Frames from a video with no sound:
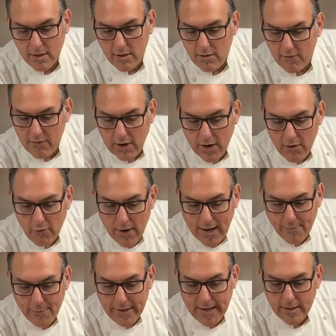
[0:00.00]
very red
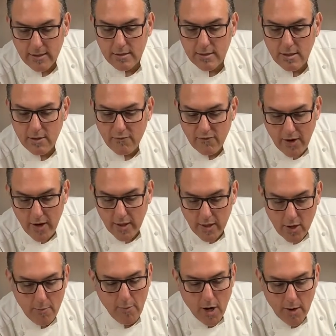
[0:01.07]
meat, very little
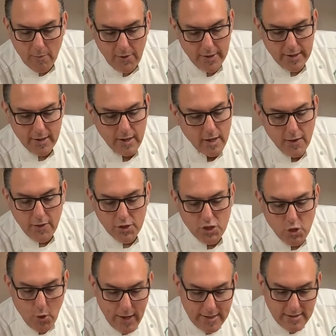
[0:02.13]
marbling. The
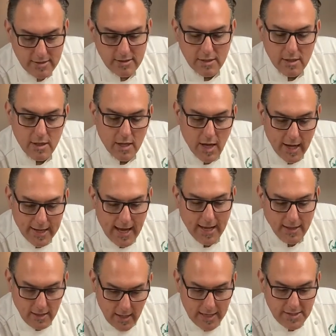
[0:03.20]
Choice, again,
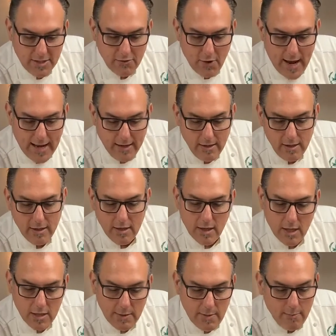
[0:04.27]
nice and red, a
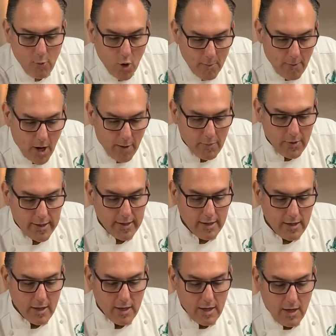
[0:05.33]
little bit more marbling.
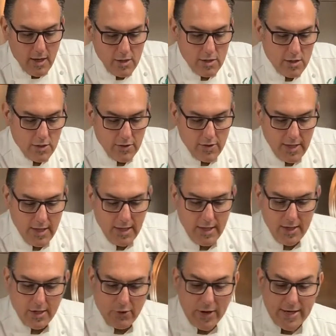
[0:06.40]
The
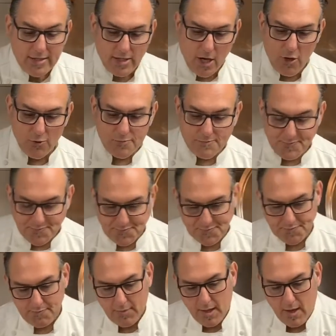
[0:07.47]
Creekstone,
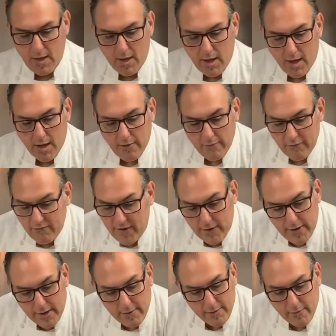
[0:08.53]

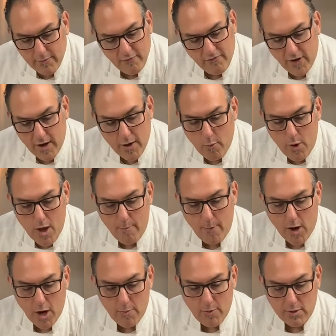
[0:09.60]
very, very well
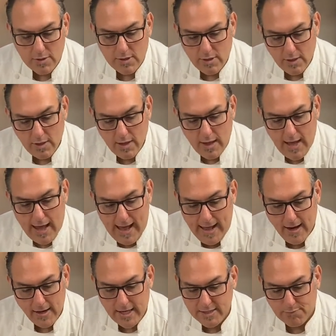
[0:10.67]
marbled, and
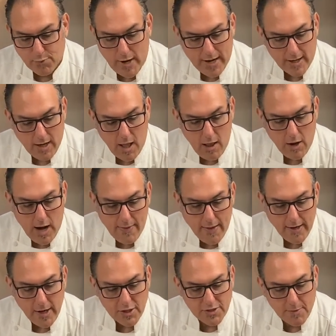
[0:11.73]
nice bright color. And then
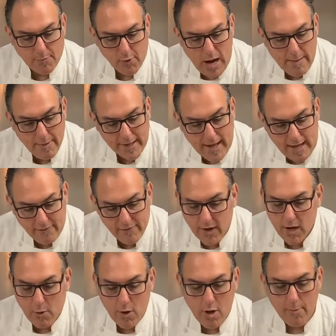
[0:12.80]
here's the prime again, very
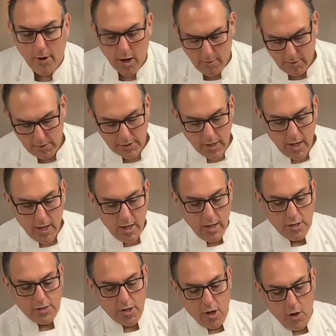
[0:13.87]
well marbled.
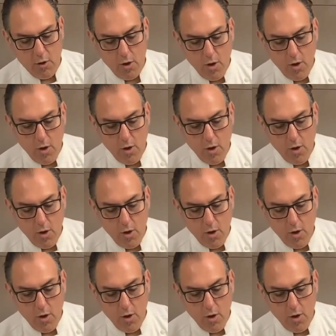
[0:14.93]
So